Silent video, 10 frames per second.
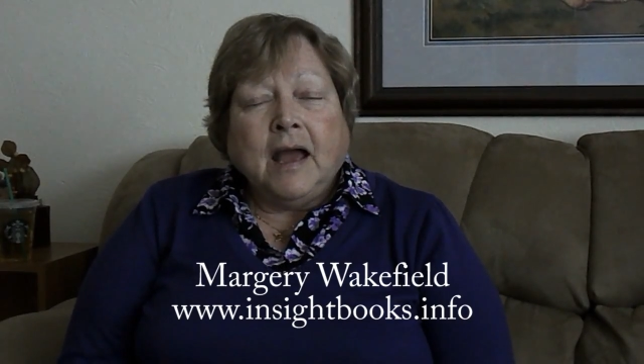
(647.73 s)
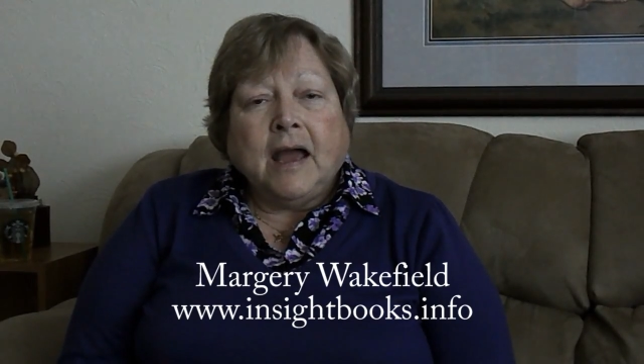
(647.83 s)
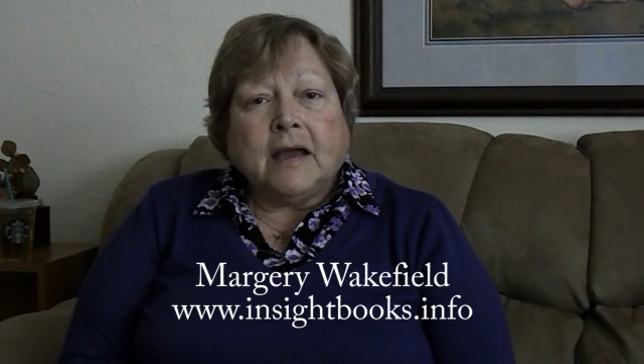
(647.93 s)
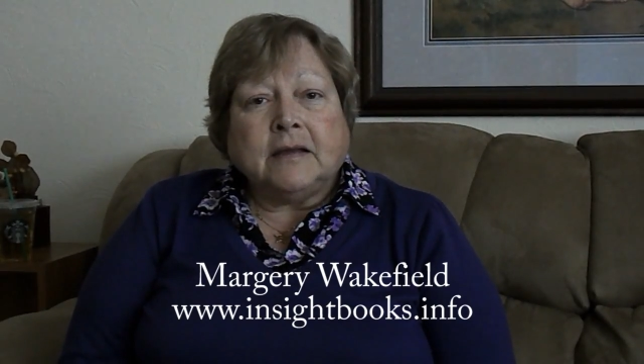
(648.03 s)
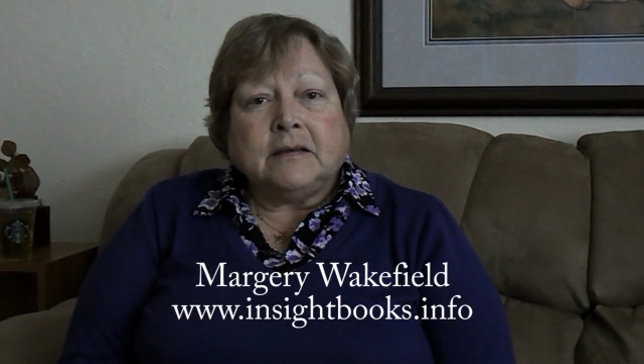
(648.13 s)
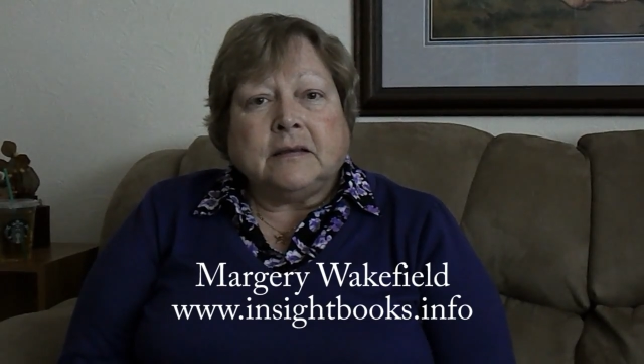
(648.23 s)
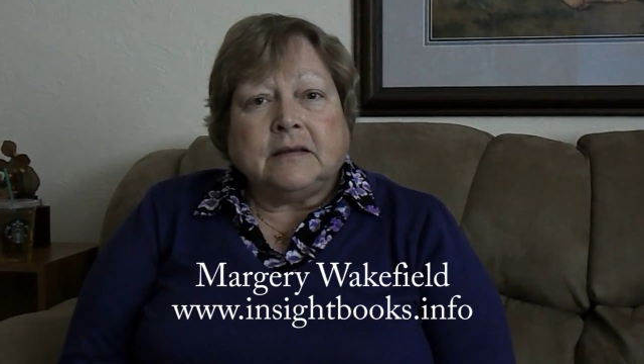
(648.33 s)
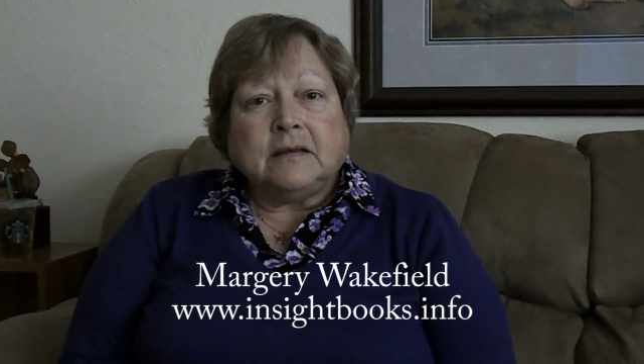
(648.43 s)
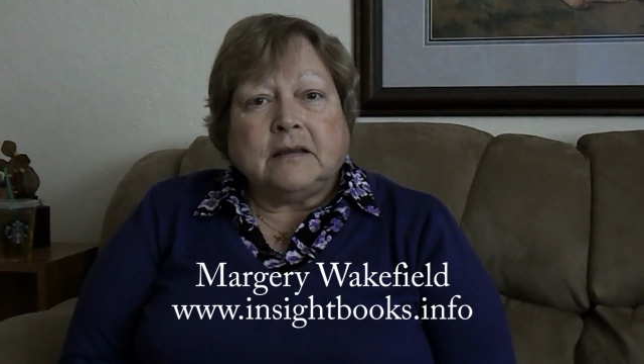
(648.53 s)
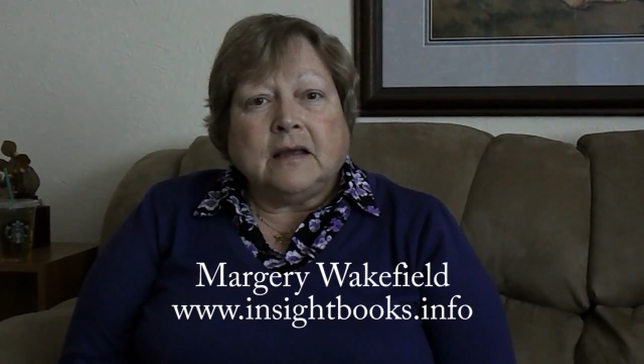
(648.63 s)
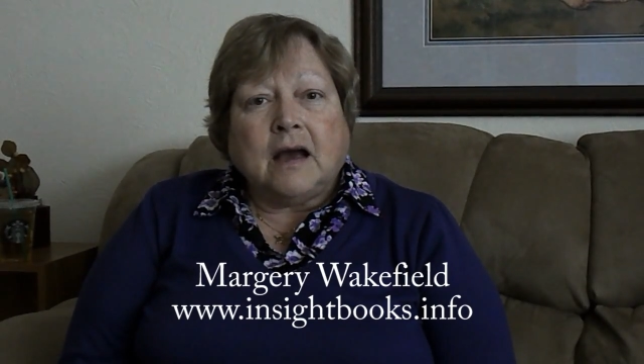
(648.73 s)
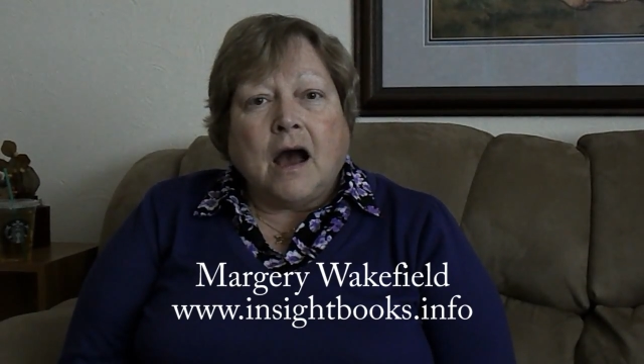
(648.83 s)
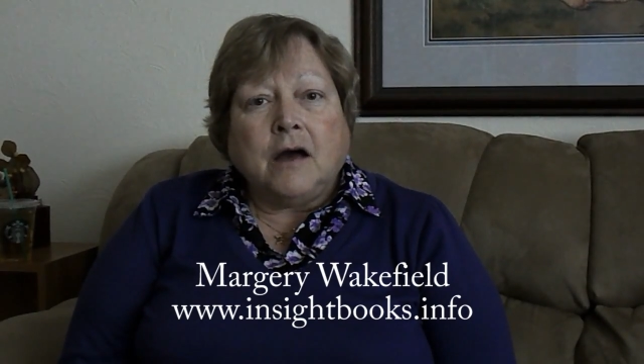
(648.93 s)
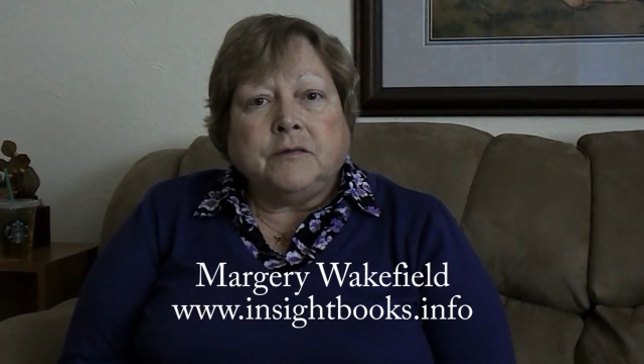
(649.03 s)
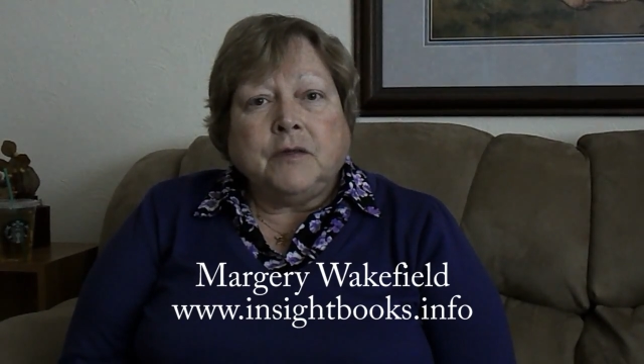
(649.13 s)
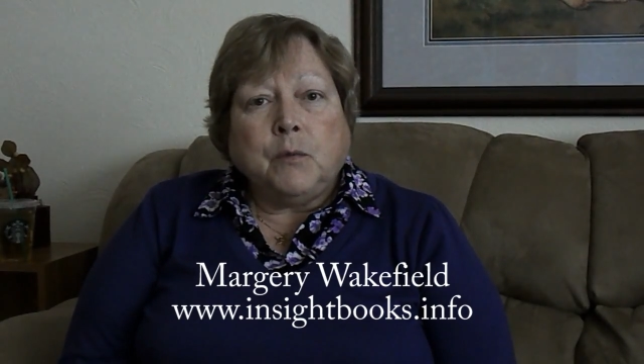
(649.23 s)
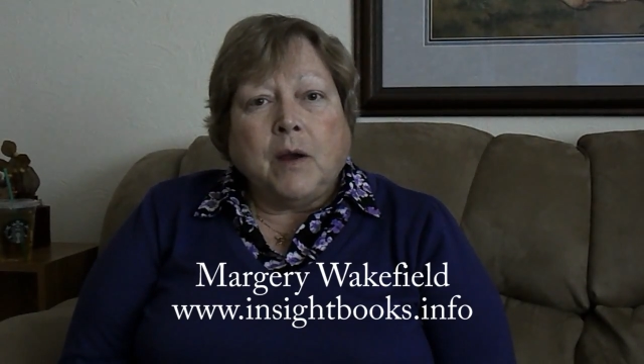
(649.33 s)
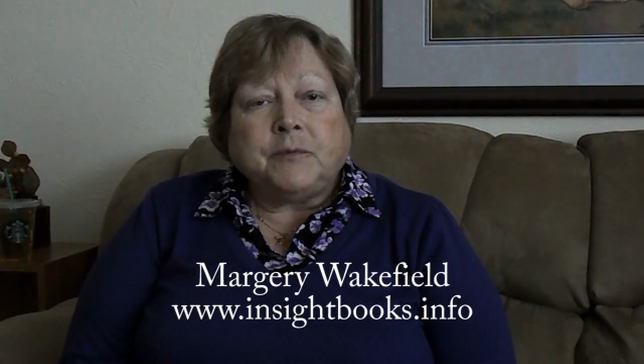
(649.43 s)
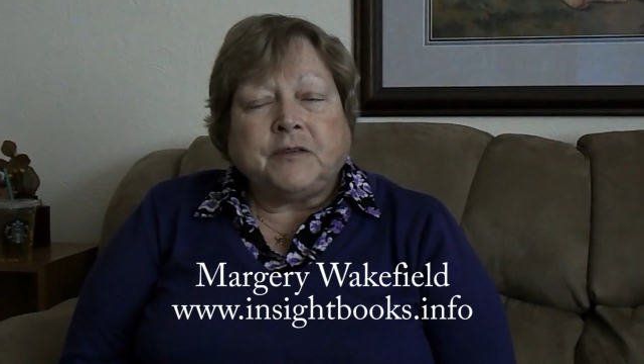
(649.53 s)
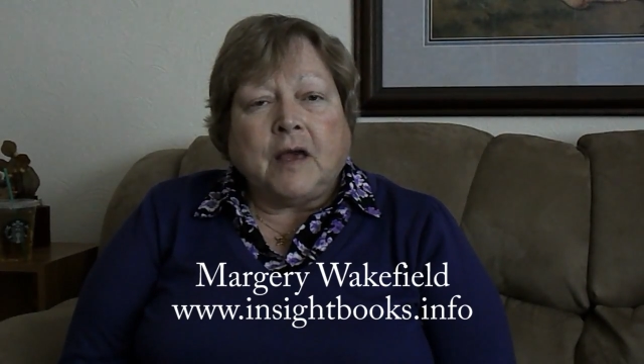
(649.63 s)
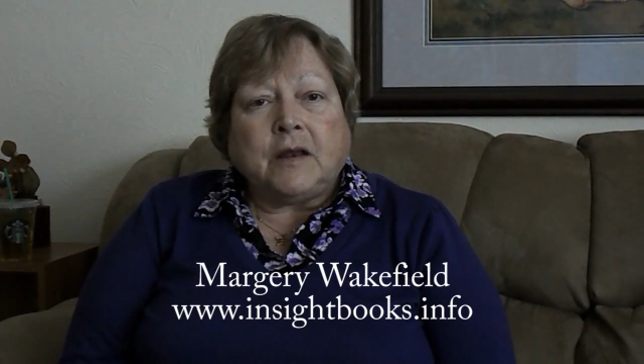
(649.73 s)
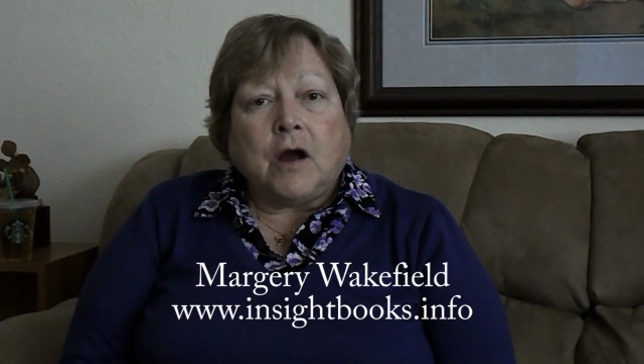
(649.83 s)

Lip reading: and on the website